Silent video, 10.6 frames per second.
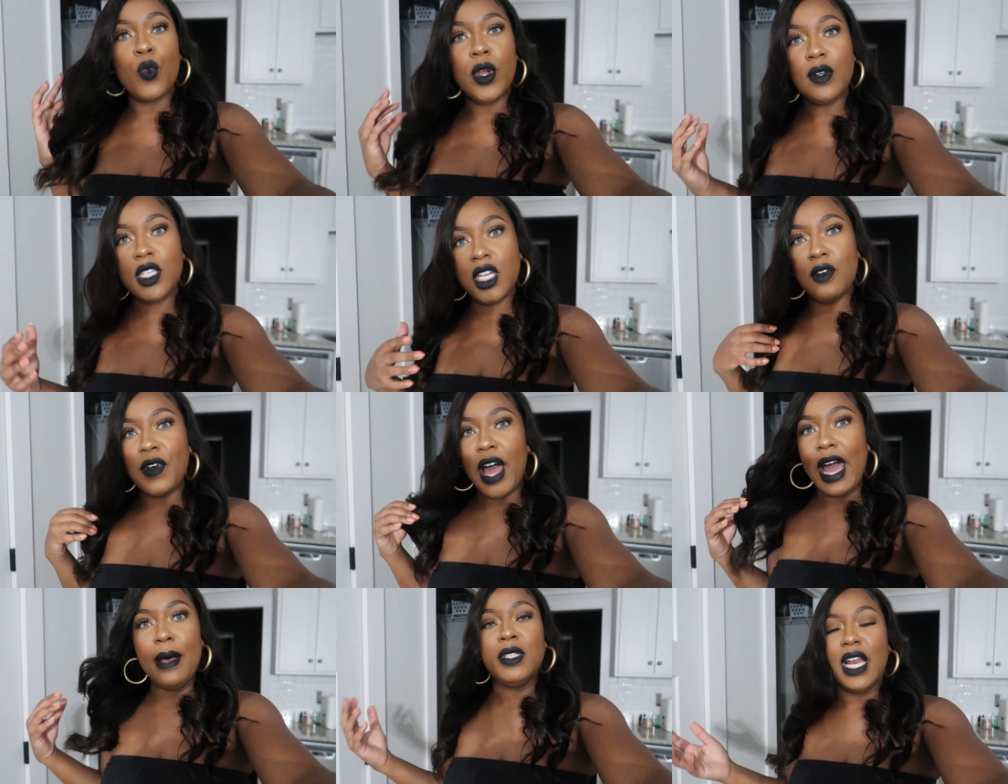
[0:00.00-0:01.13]
real chill
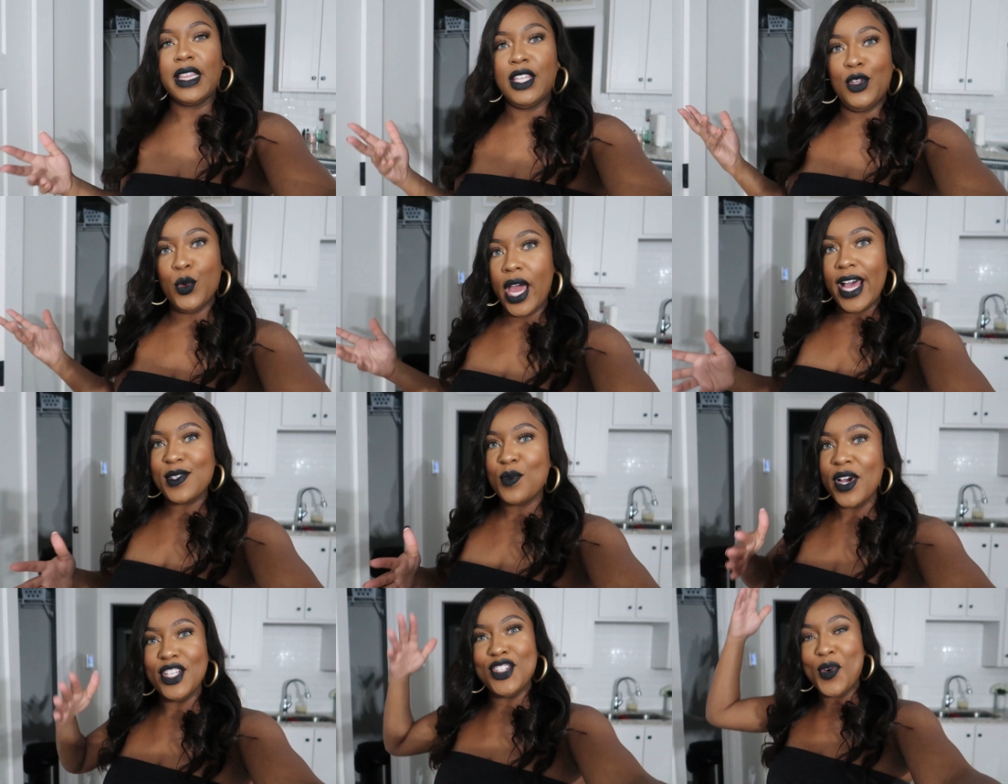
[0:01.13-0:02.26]
vibes, and I think you guys
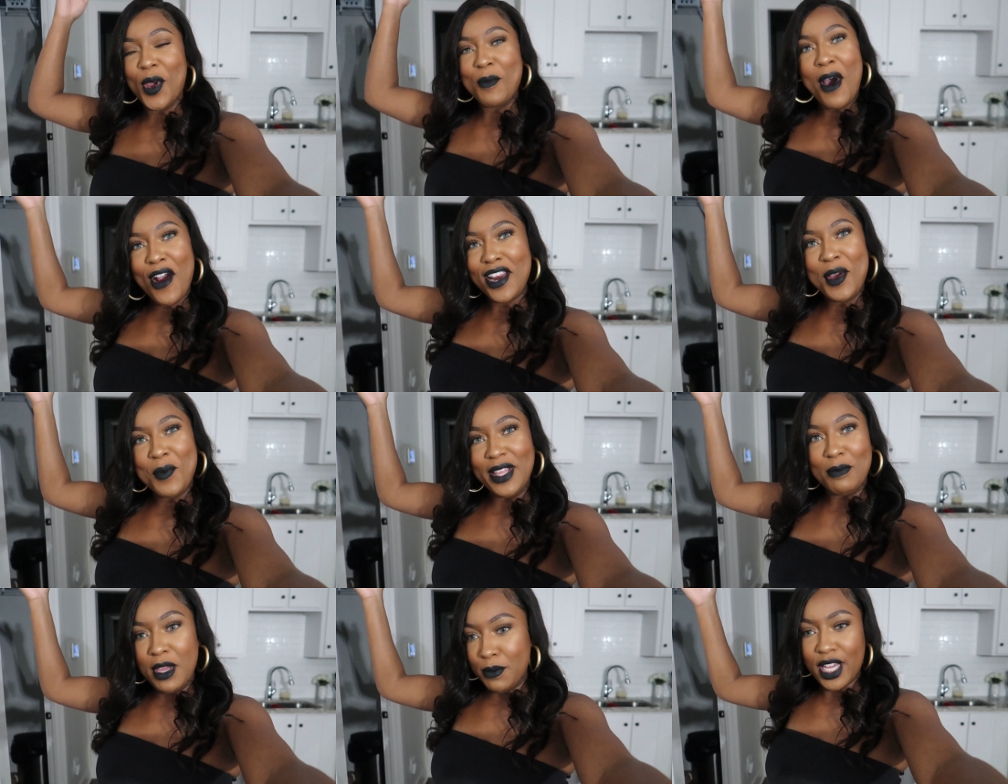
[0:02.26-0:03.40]
will enjoy partying
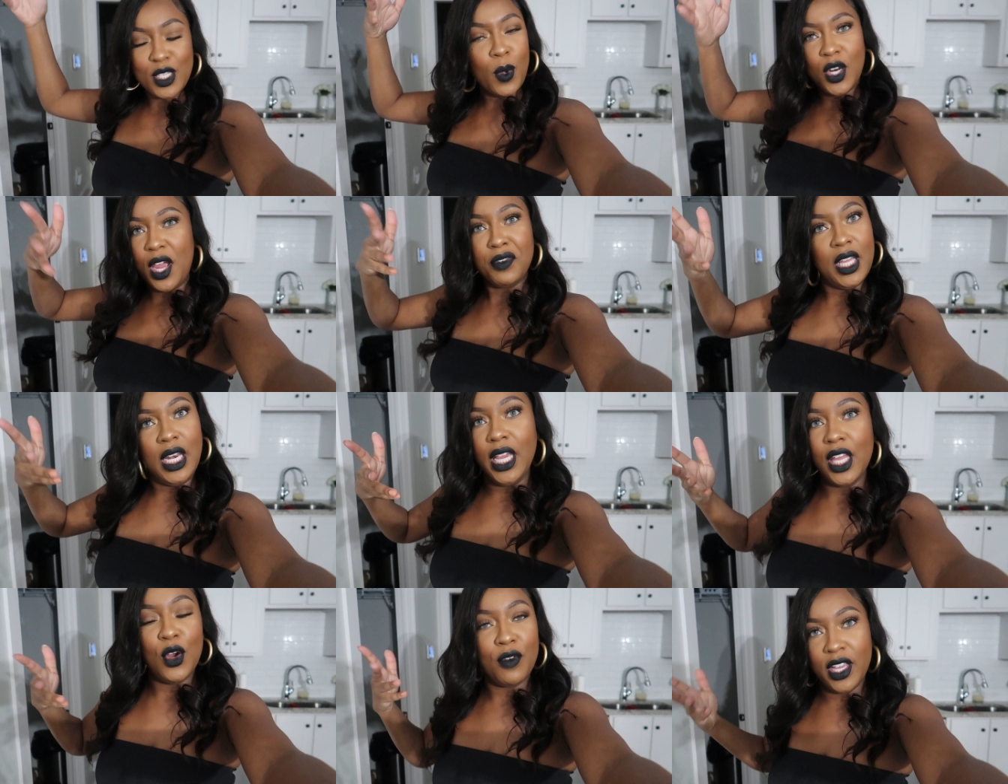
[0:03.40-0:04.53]
with me because we do everything
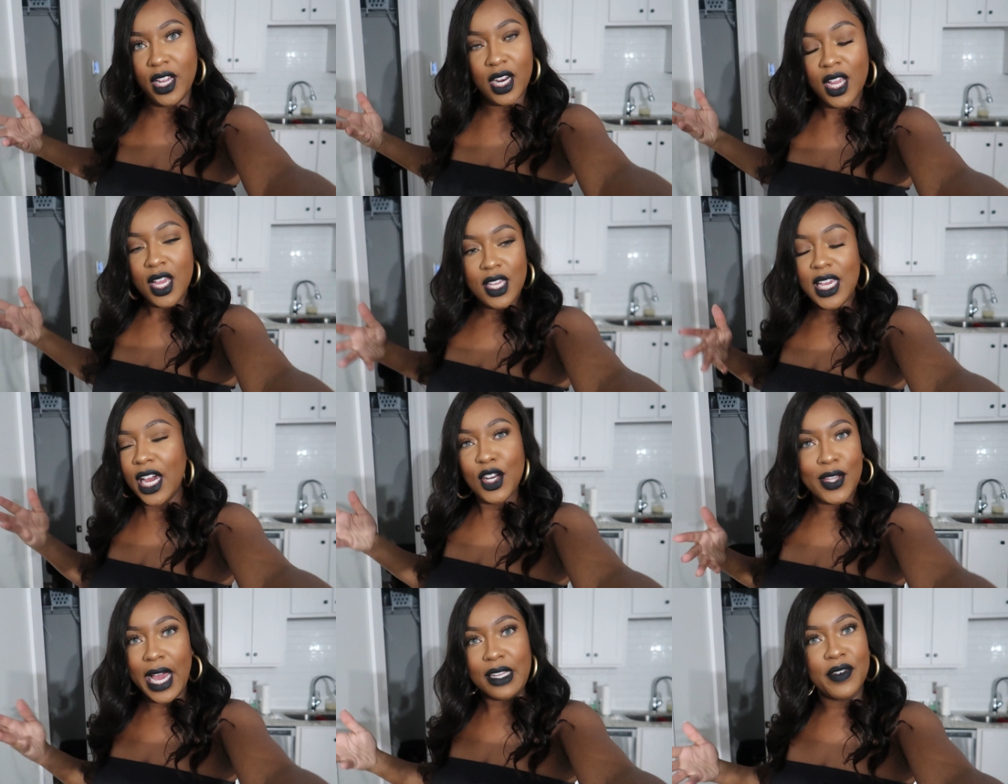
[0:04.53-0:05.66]
together over here. Y'all know
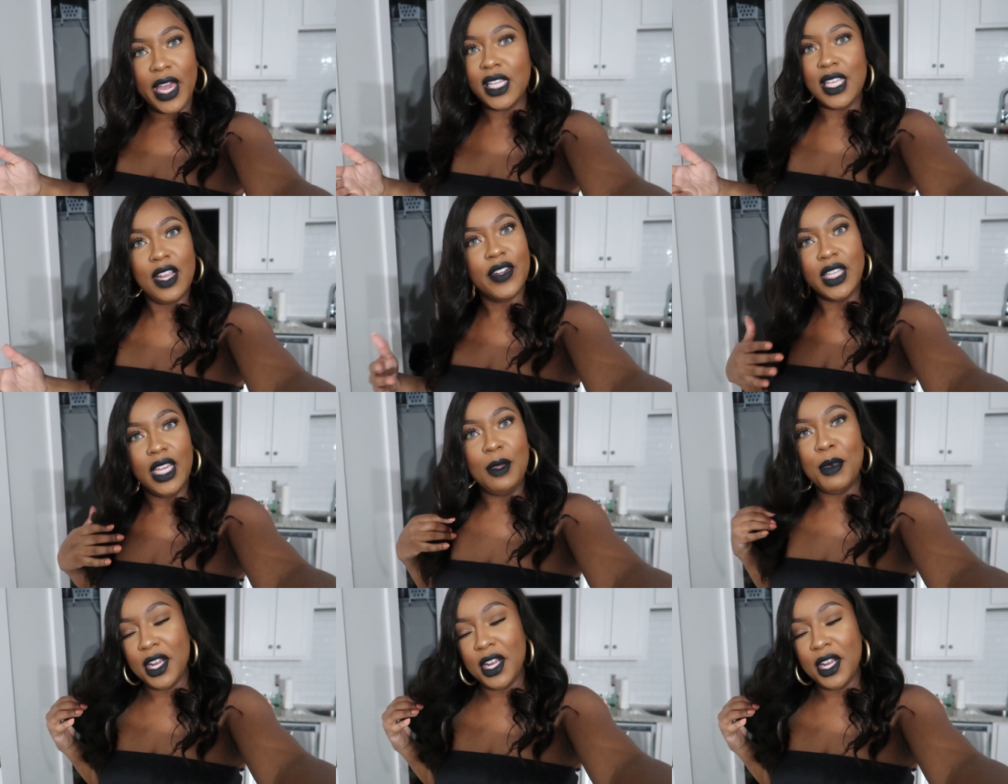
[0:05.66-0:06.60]
y'all invited to everything,